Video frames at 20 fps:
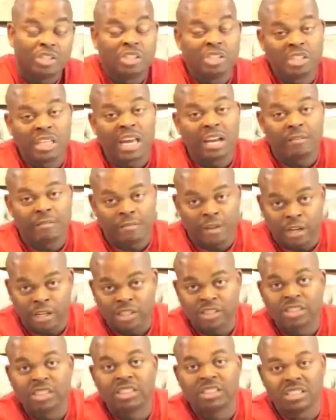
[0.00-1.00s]
She's got a
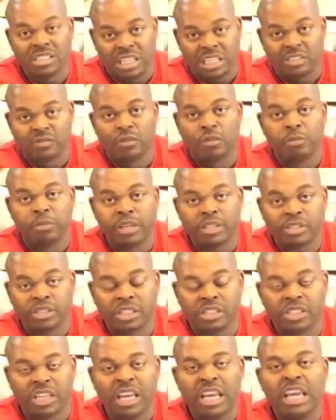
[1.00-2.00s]
very successful
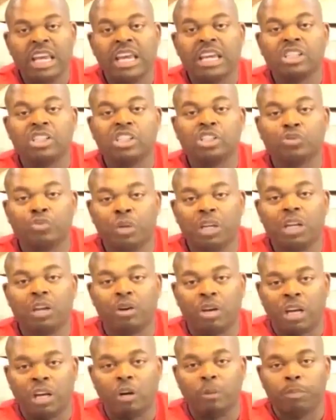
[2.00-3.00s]
business, and she's really
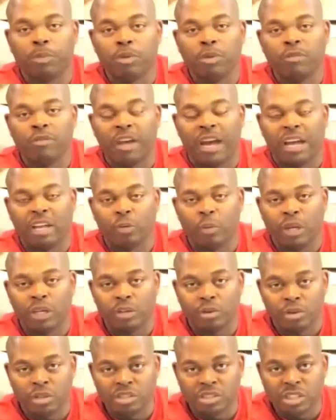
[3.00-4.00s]
going to help you
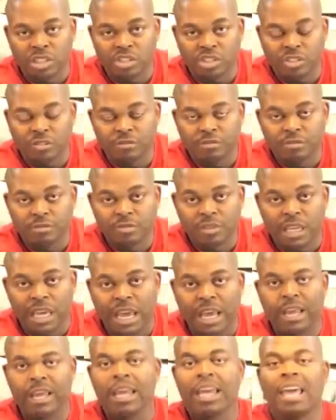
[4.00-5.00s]
evaluate your decision.
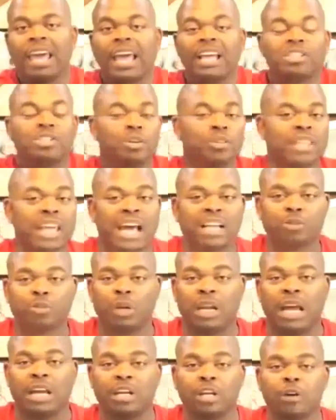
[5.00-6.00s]
Okay? And so that's
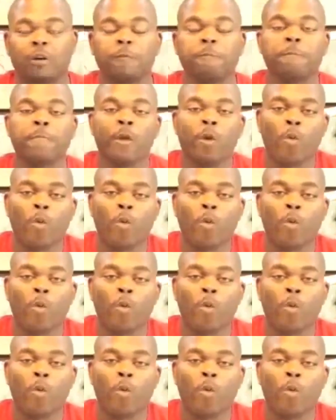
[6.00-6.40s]
what I do.